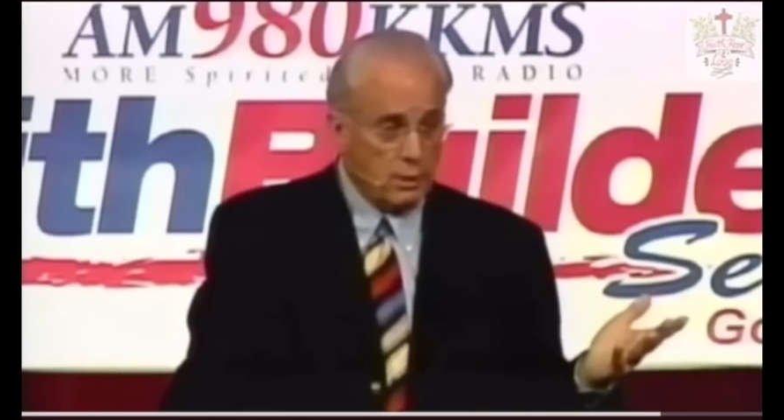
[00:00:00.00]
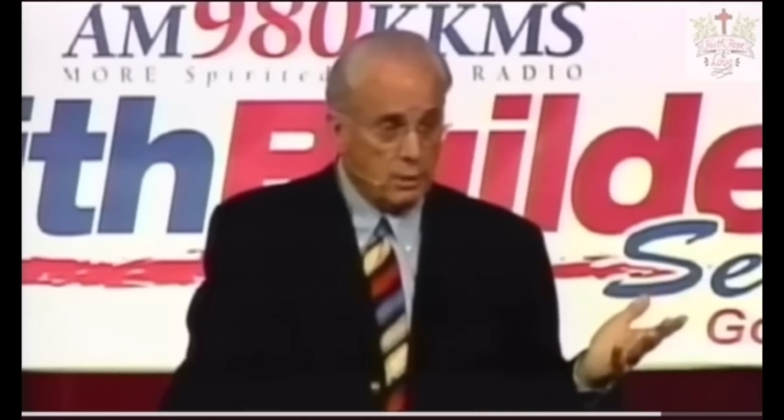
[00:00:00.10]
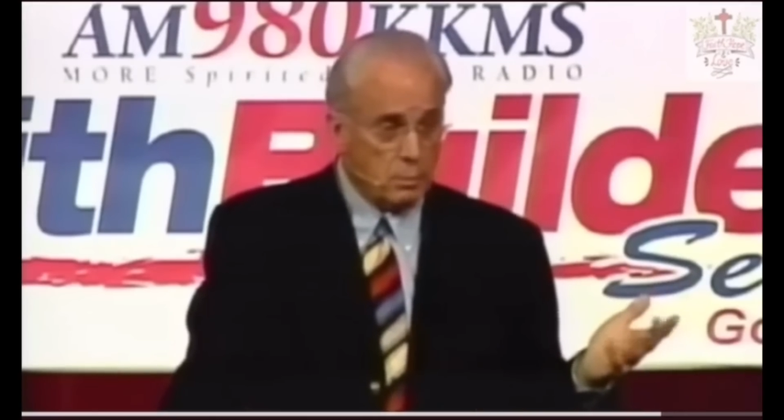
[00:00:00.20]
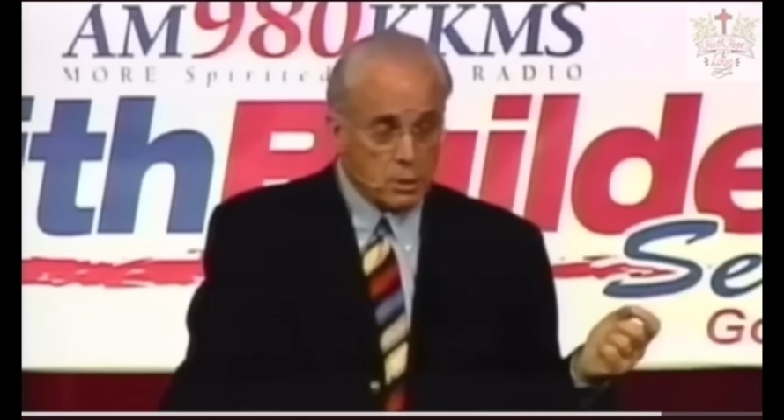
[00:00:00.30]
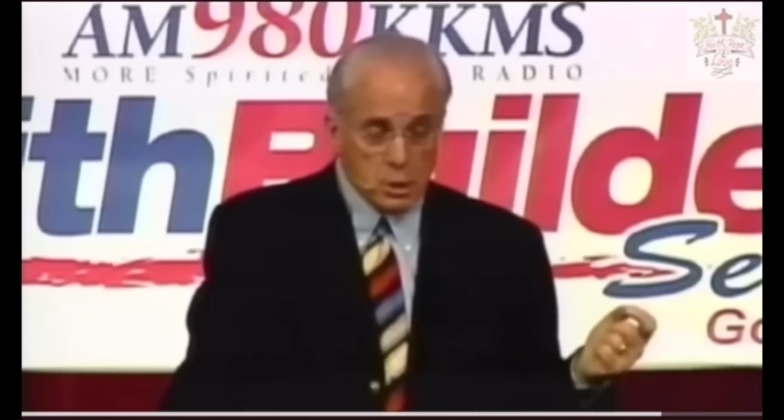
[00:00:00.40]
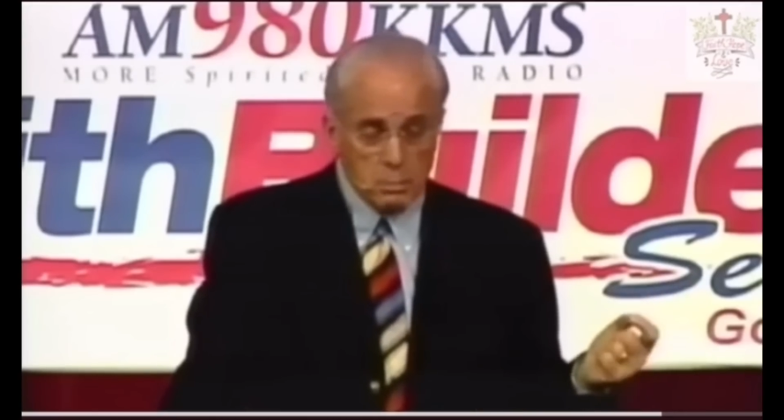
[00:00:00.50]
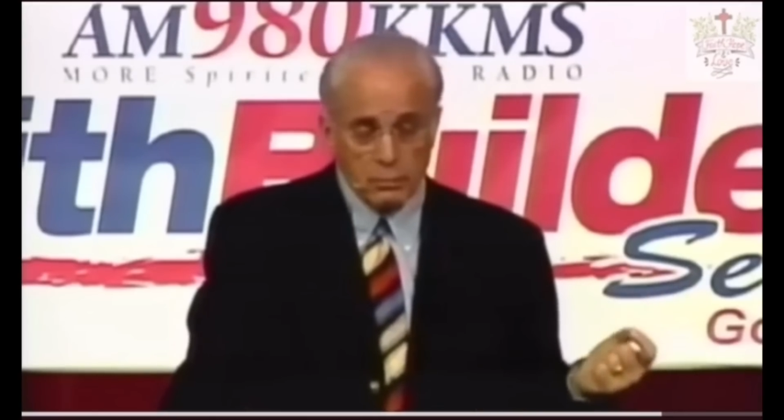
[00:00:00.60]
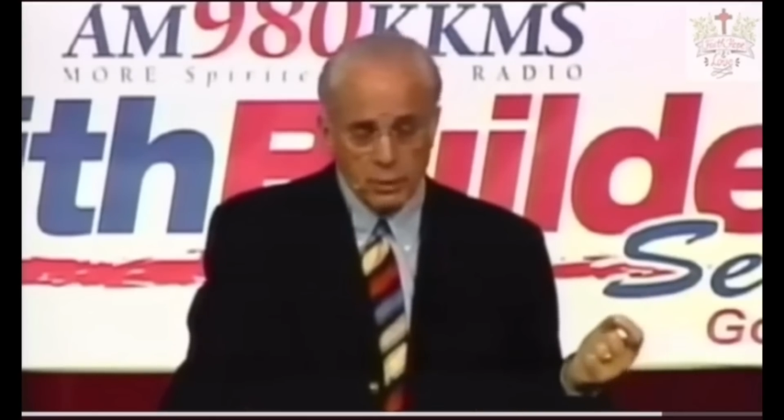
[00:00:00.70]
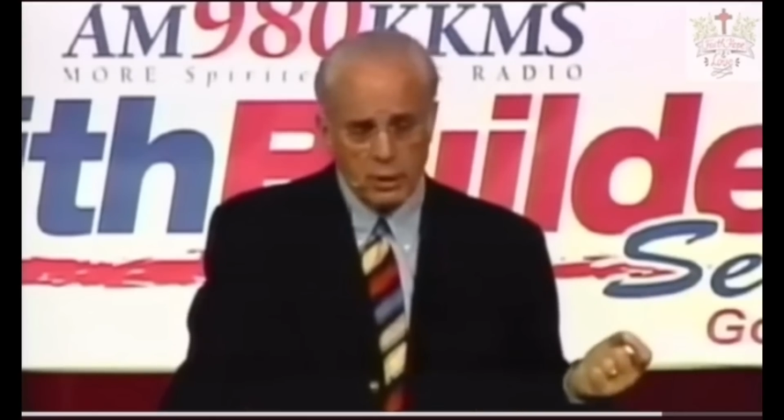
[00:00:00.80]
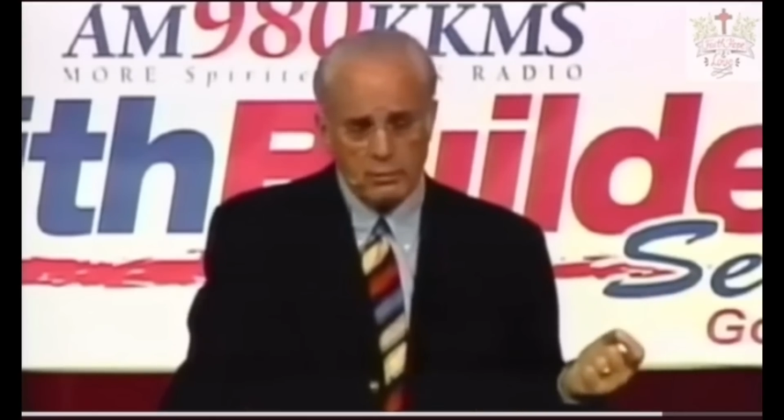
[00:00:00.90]
And the principle
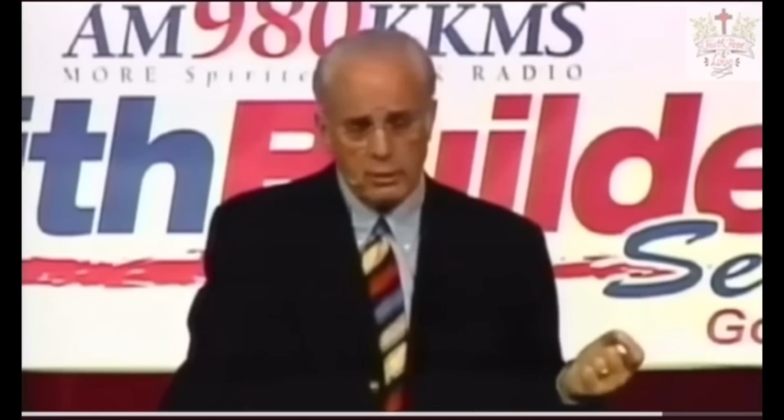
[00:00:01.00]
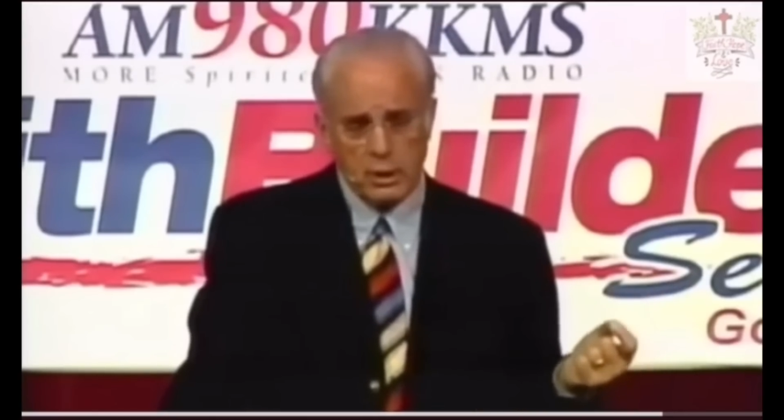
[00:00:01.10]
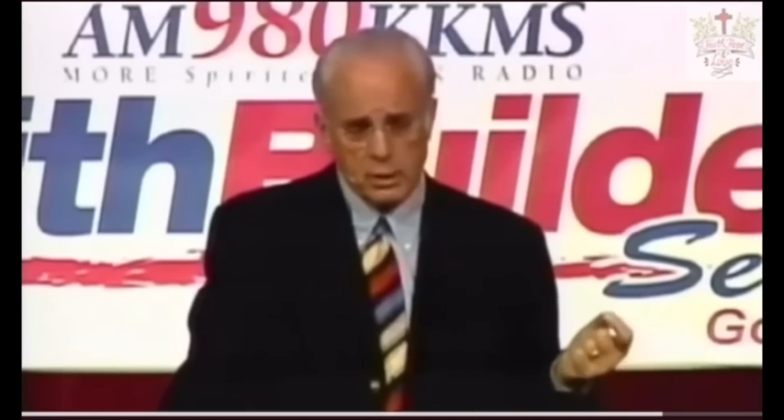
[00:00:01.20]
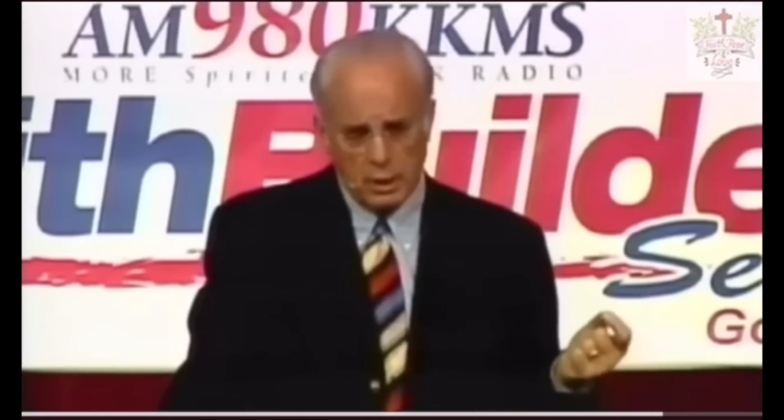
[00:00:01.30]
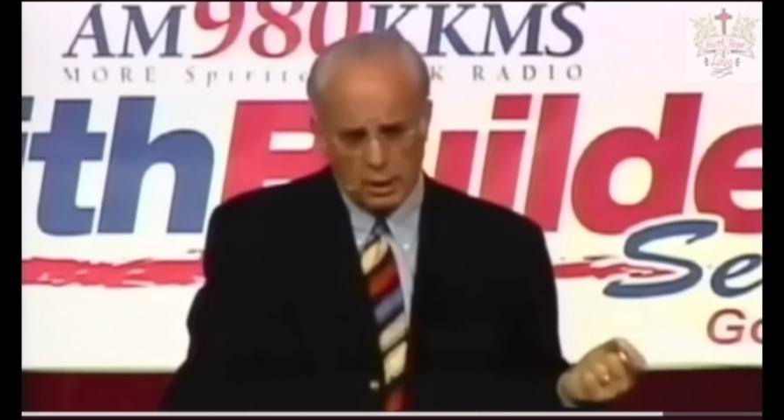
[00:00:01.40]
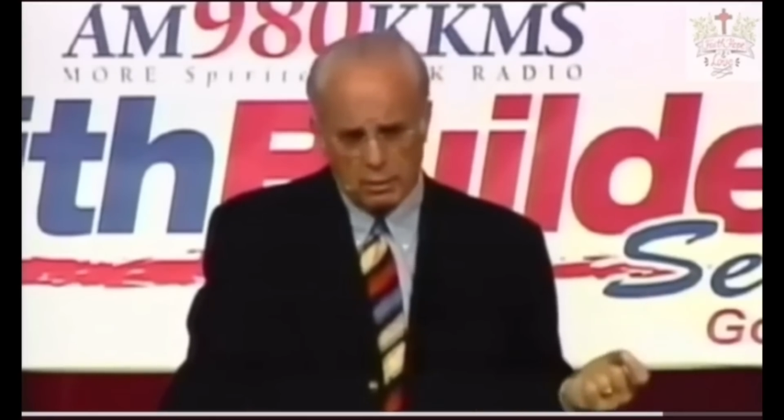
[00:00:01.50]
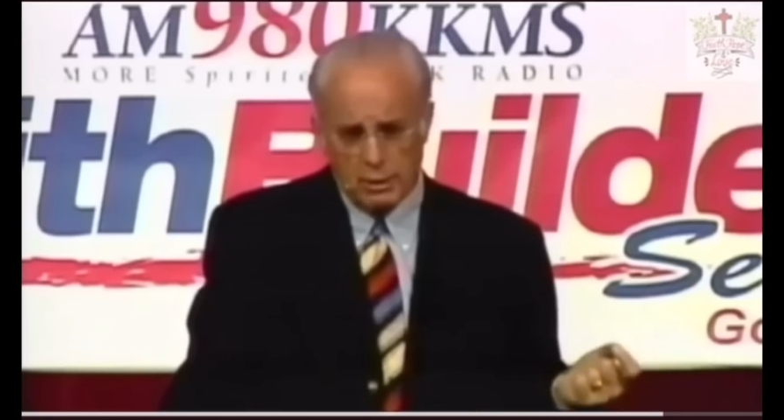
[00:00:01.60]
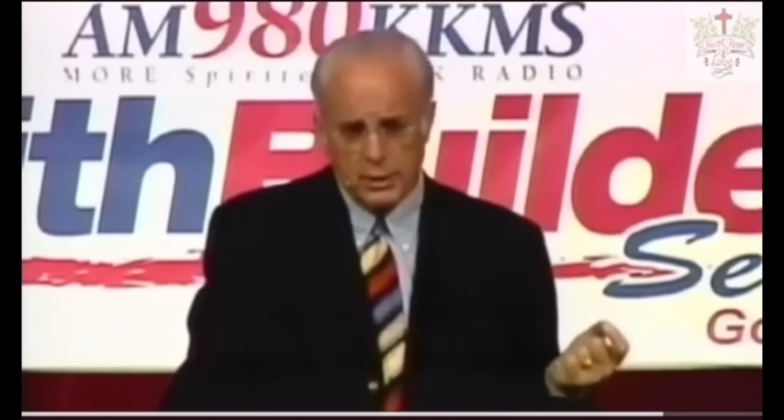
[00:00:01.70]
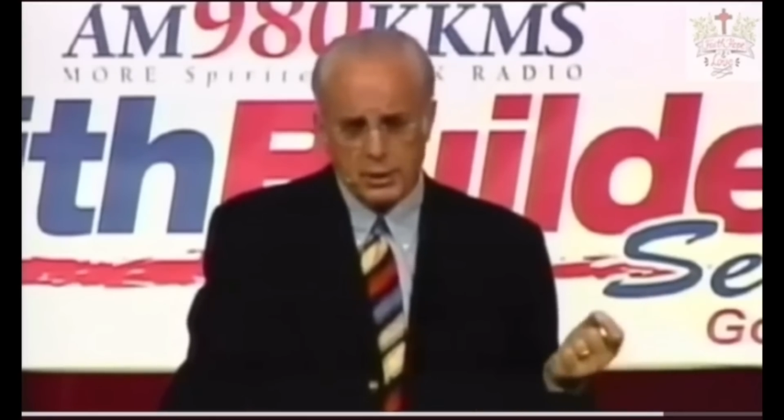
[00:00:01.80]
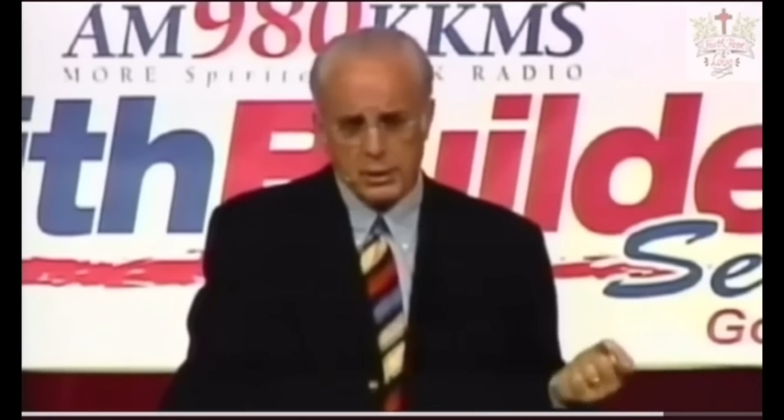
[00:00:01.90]
for giving is 2
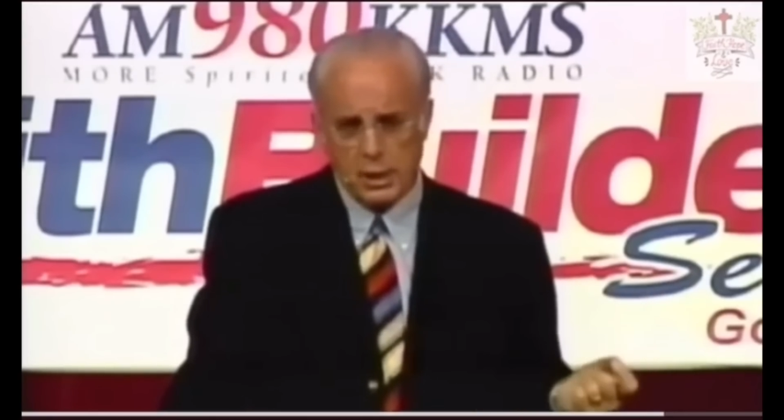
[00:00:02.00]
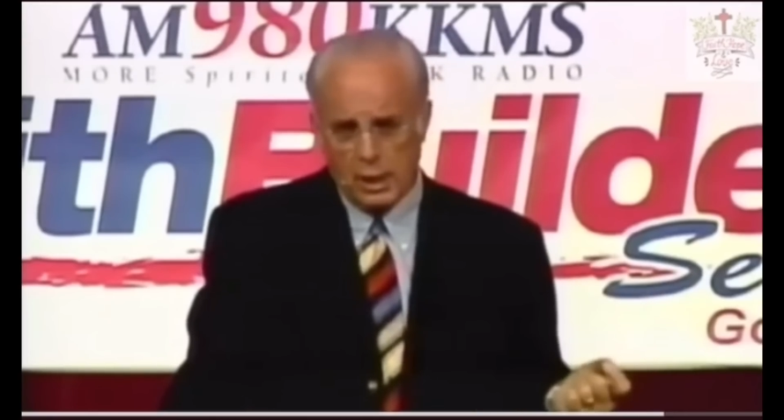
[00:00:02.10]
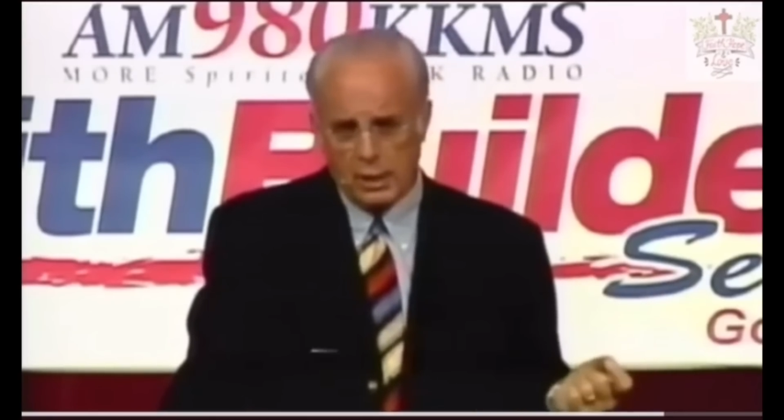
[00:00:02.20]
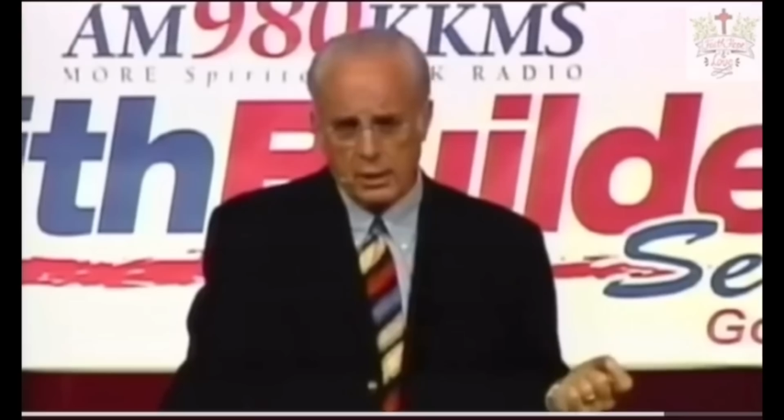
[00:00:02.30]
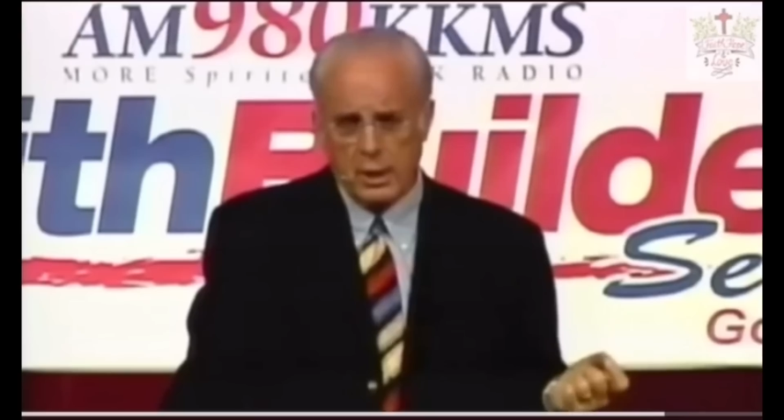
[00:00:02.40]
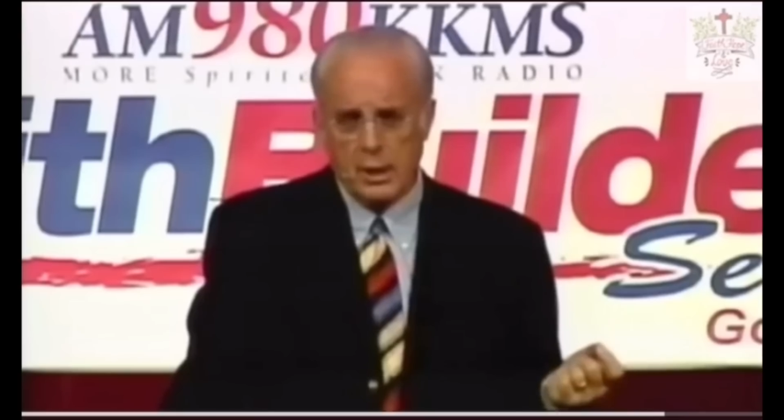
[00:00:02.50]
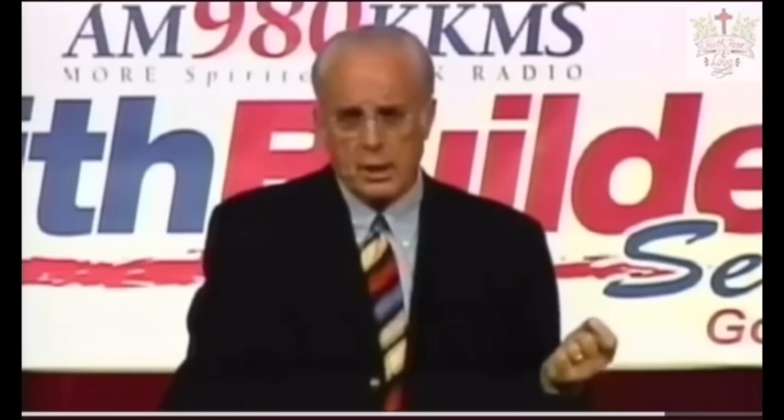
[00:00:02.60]
Corinthians 8,